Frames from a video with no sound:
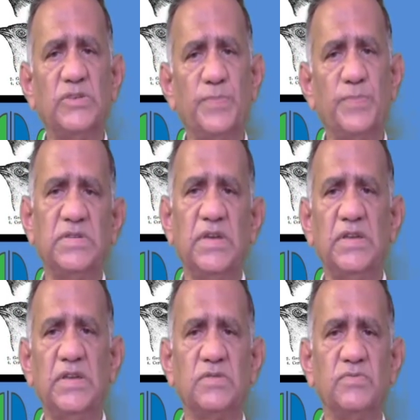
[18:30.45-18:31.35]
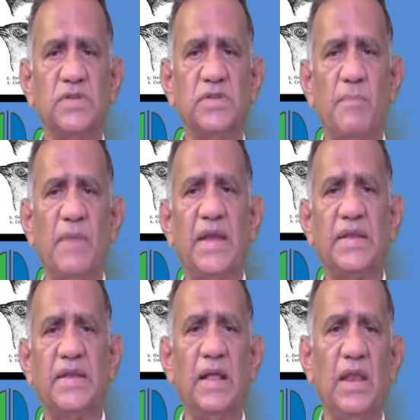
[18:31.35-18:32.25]
species which are
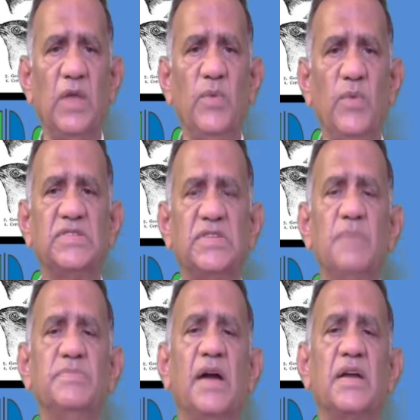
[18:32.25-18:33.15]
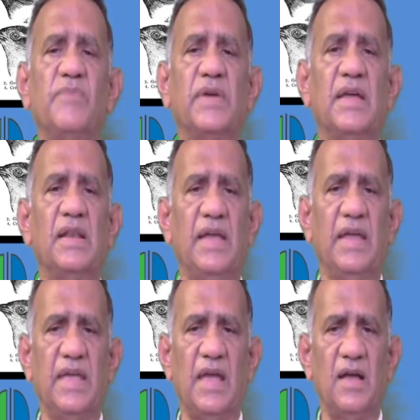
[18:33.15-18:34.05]
emanating live in the same geographical
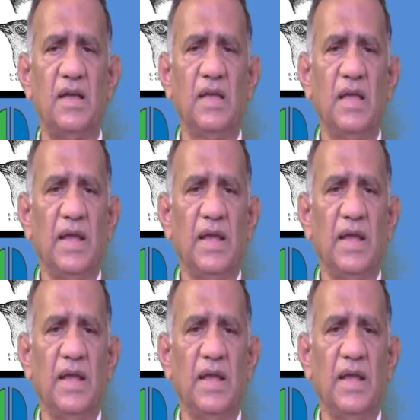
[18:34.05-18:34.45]
area.